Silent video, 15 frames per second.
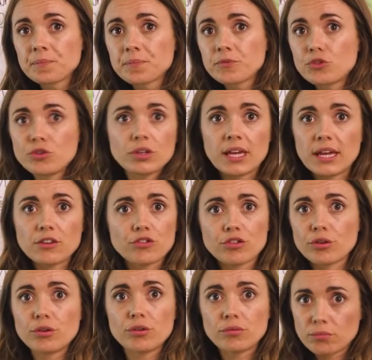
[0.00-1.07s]
to get
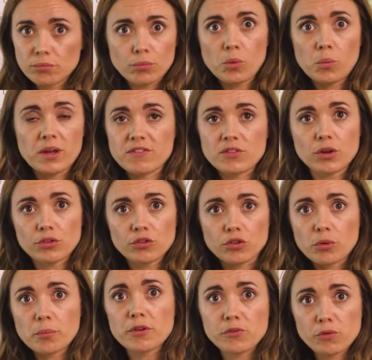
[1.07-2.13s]
to what we've got to,
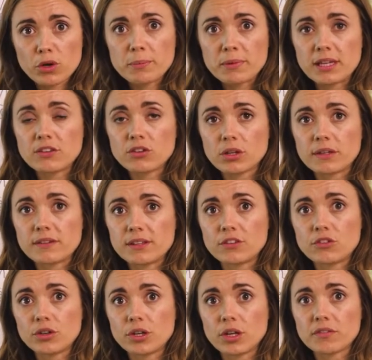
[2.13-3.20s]
almost $40 million in
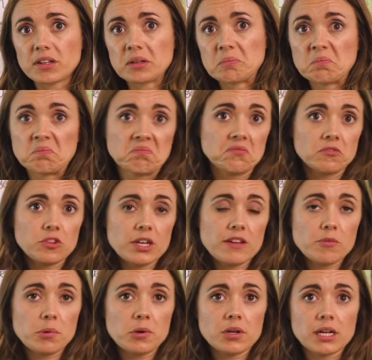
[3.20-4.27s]
turnover. Don't have a
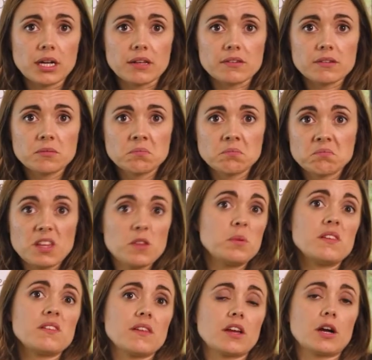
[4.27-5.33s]
podcast. That's
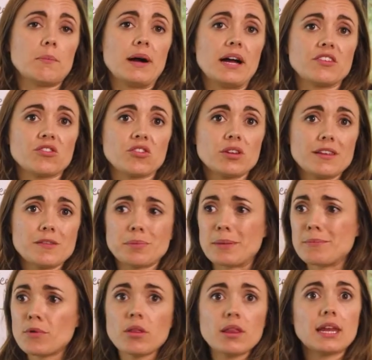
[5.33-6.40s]
been something on my to-do list, but I'm
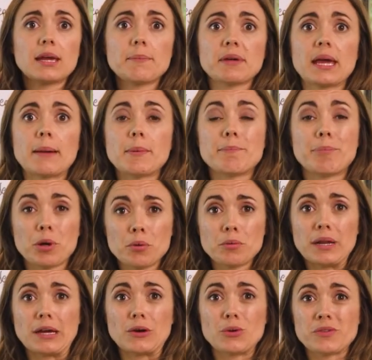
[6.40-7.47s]
not letting it become a
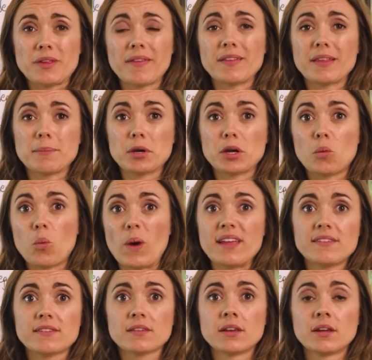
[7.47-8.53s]
bottleneck or something that I'm going to
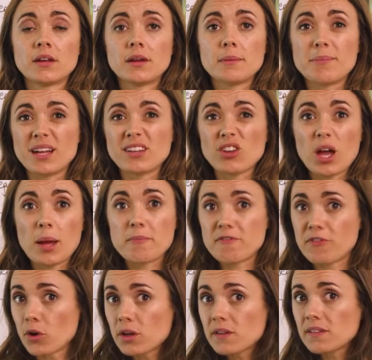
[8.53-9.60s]
waste my time
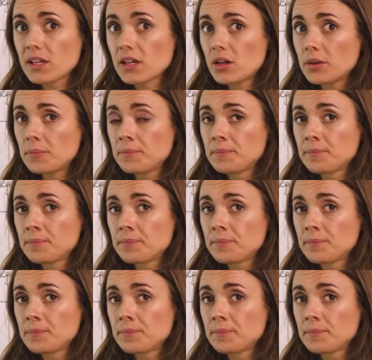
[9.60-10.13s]
focusing on.